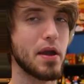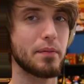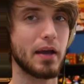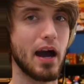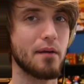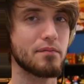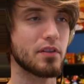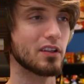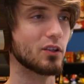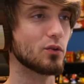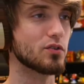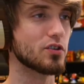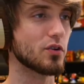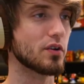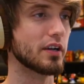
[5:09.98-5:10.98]
Maybe I'm the
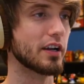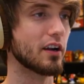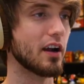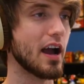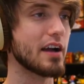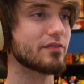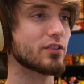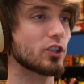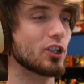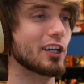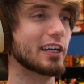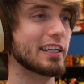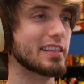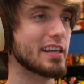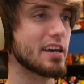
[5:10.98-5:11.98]
loser here. I have to look at